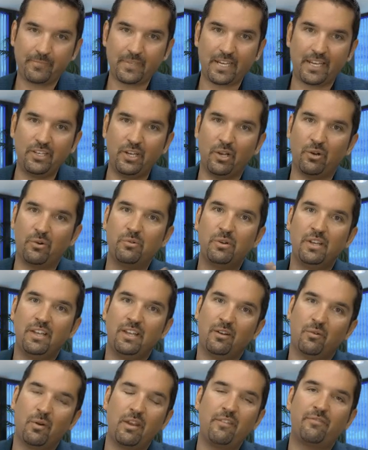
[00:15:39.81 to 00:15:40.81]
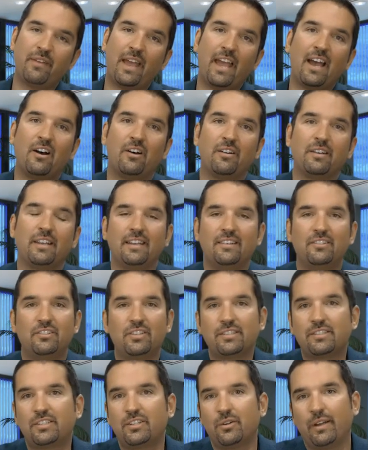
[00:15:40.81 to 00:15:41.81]
You know, we found in
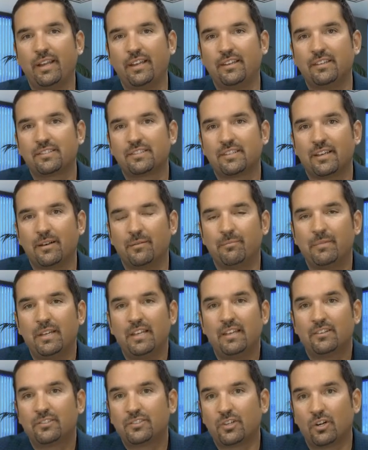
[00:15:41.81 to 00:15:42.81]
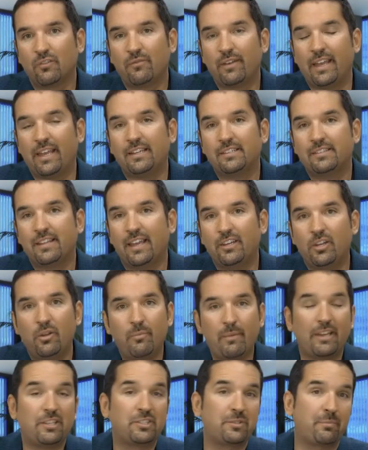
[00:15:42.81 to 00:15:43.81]
just doing some surveys that you
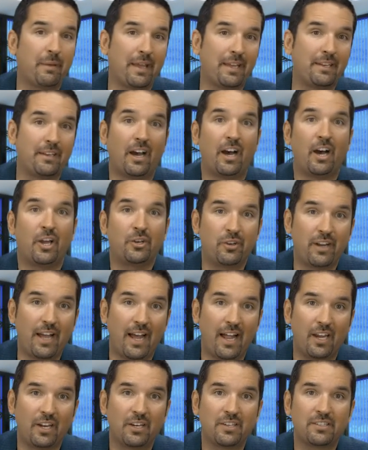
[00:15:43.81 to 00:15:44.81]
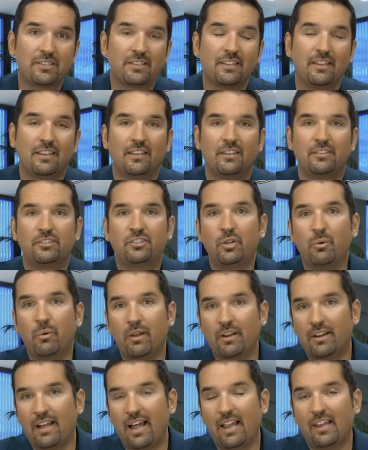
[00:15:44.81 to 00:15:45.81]
may spend $100,
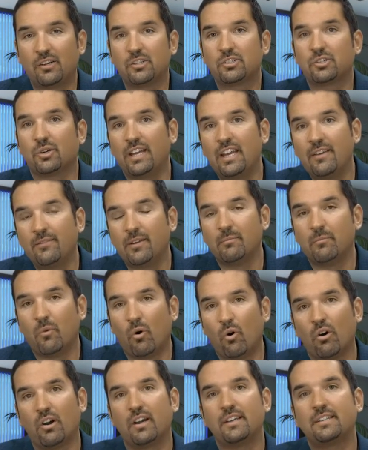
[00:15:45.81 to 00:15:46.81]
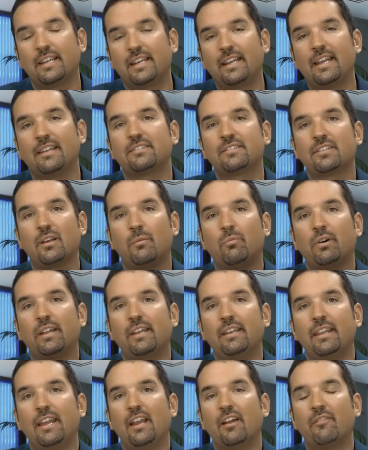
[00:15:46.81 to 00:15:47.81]
$200, or even more to get
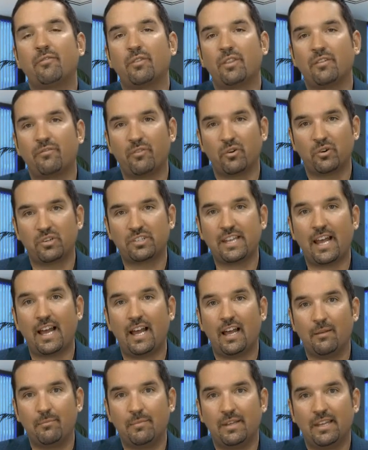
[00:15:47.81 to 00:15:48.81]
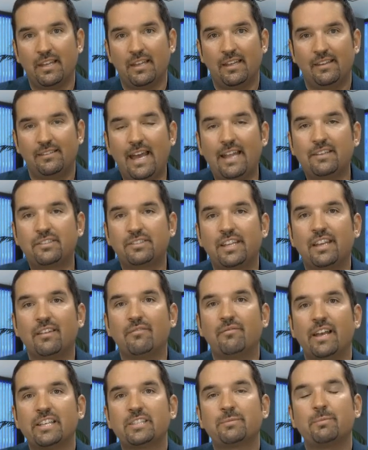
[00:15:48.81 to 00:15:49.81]
someone there for the first time. That's the
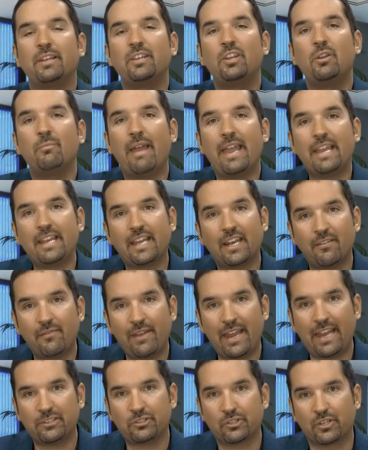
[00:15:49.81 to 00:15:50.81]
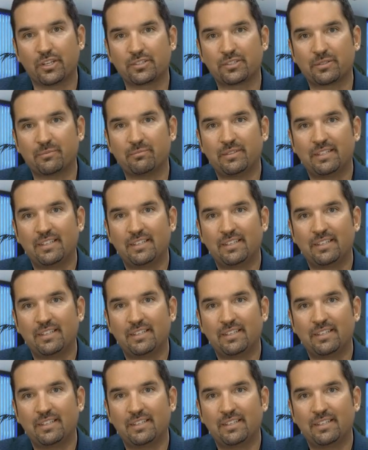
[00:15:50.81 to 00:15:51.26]
investment you make in evangelism.